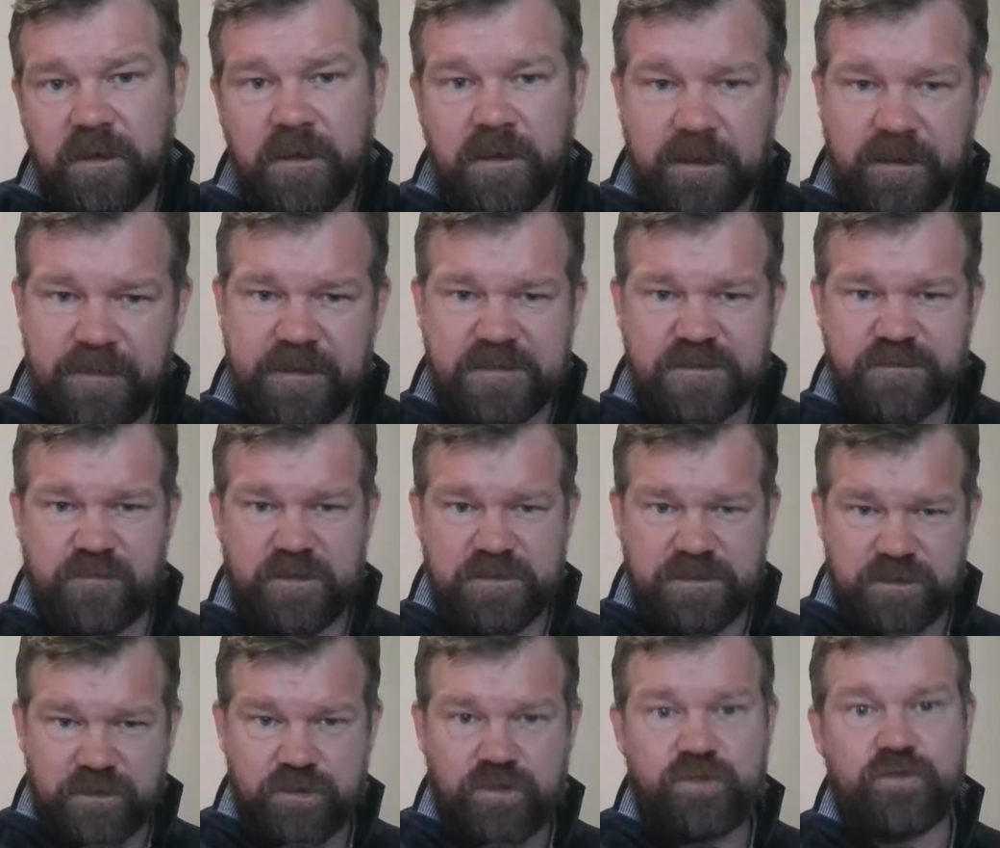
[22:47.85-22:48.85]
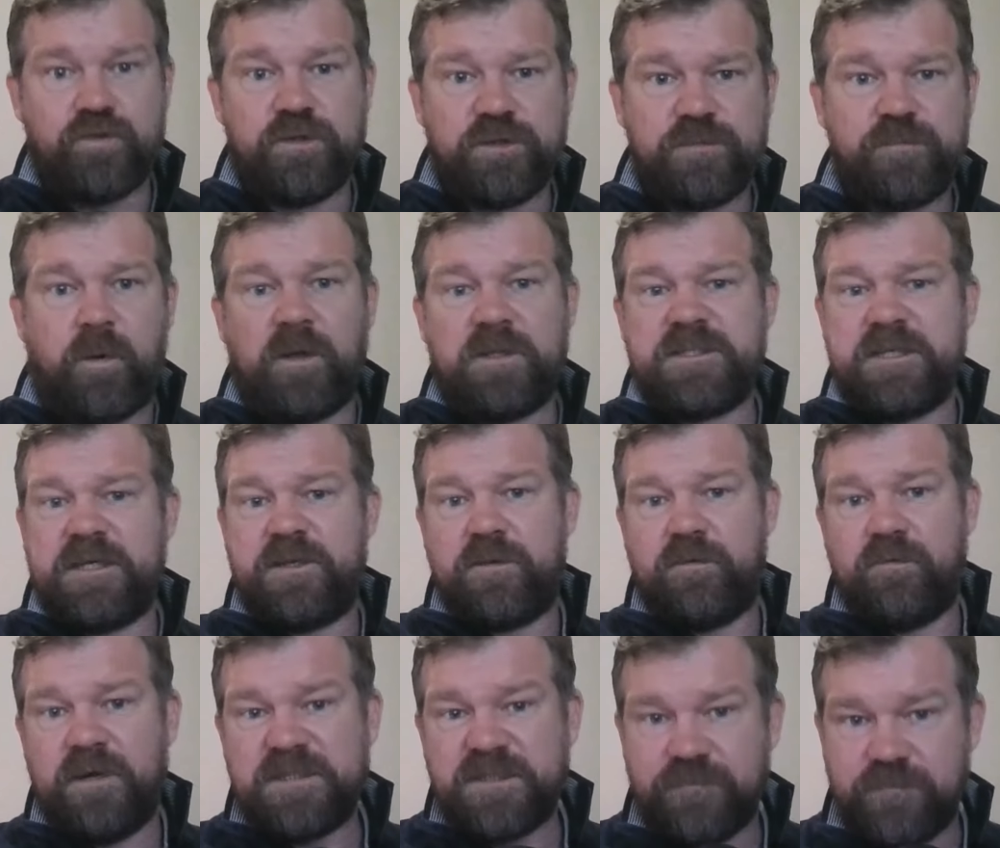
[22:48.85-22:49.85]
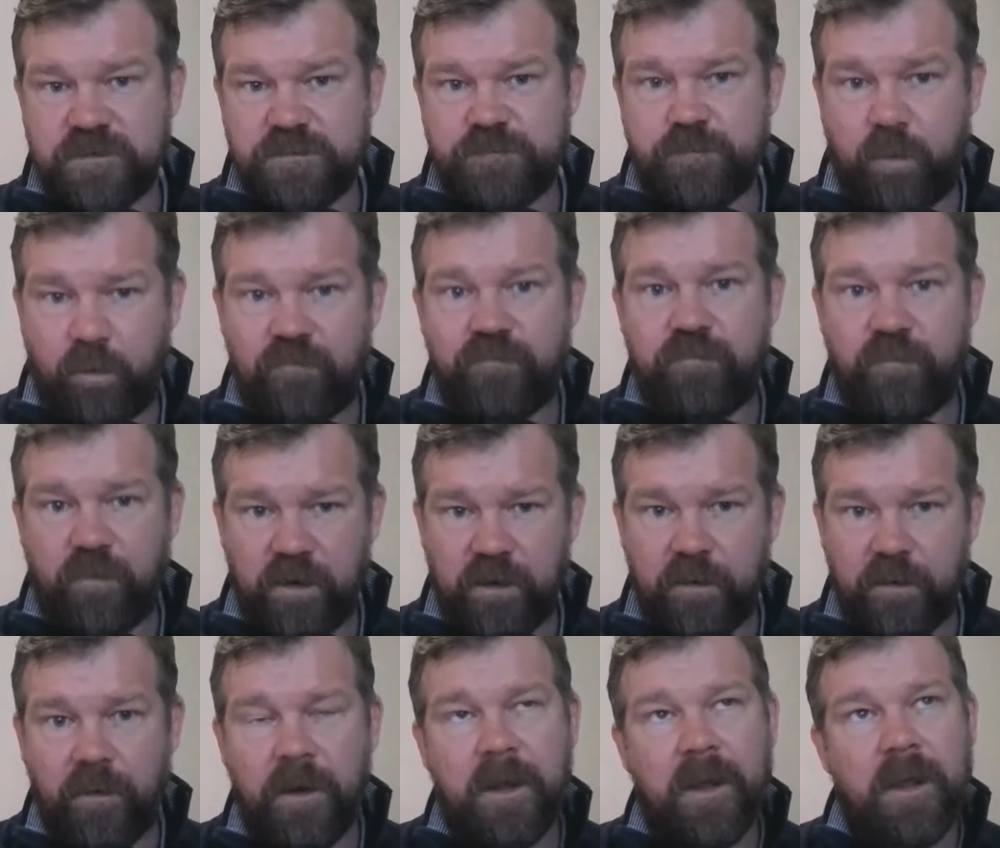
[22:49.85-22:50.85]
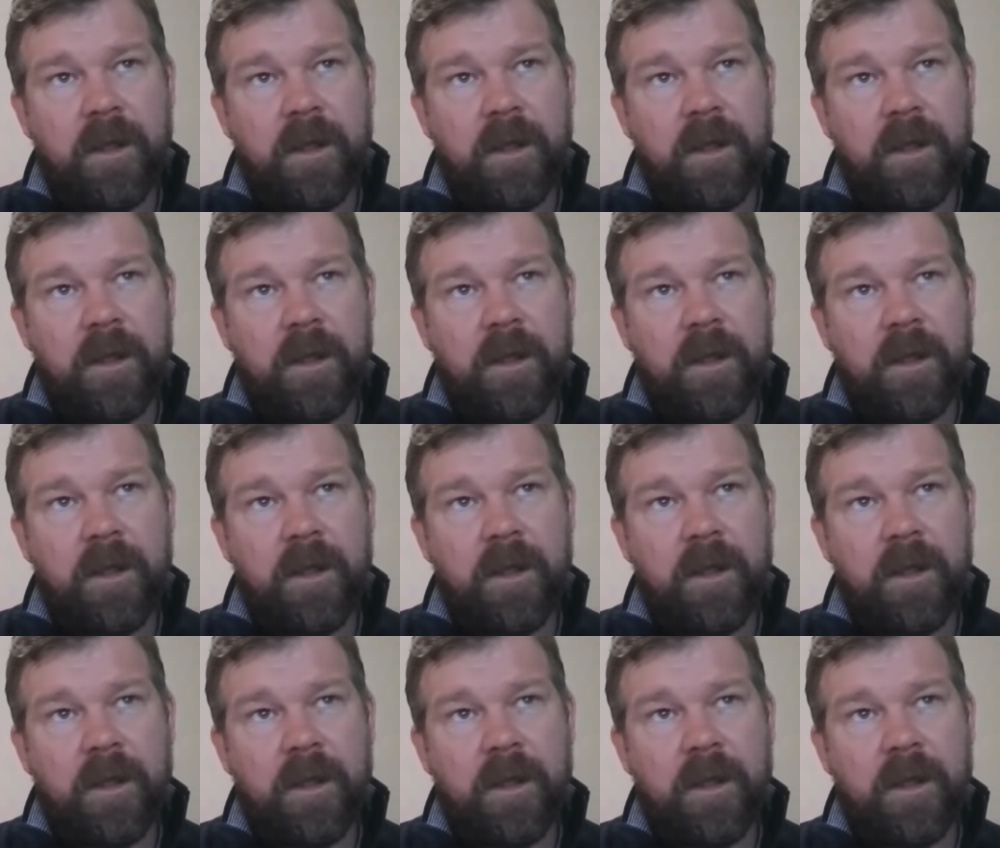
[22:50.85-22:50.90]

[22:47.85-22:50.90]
He thinks of it as an insurance policy to the rest of his portfolio.